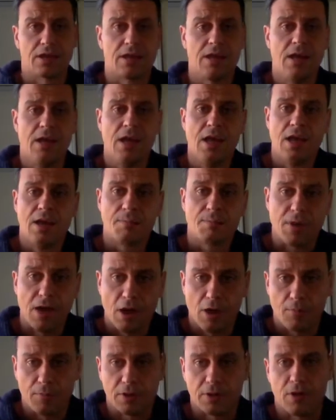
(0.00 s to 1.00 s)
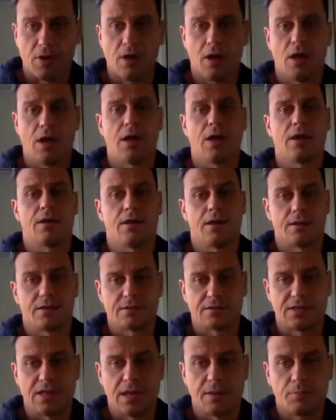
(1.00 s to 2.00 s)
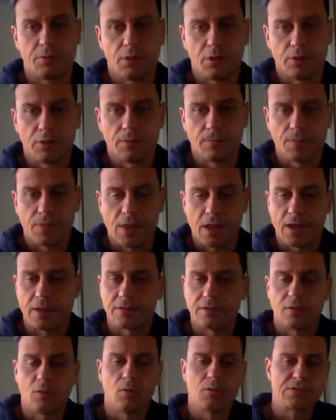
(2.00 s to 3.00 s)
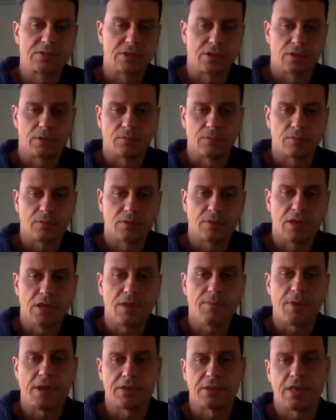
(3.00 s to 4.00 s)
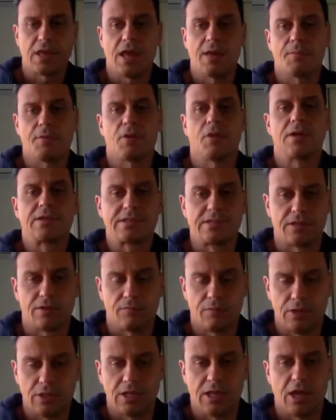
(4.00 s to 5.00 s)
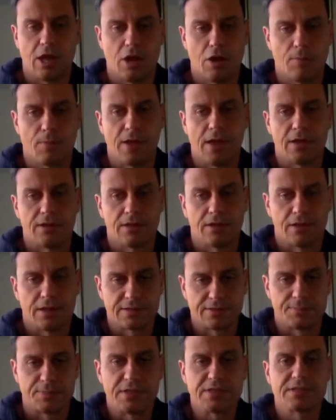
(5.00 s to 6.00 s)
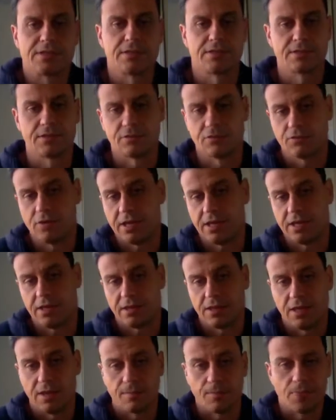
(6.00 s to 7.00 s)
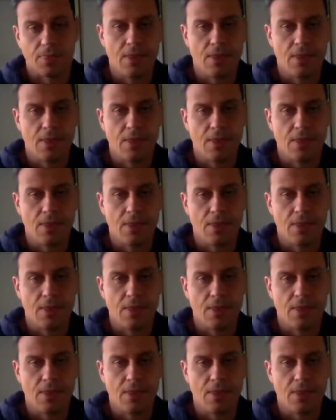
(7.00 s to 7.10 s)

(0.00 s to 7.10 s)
Power BI and Tableau, and also thinking about the KPIs that you really care about as a business and tracking them.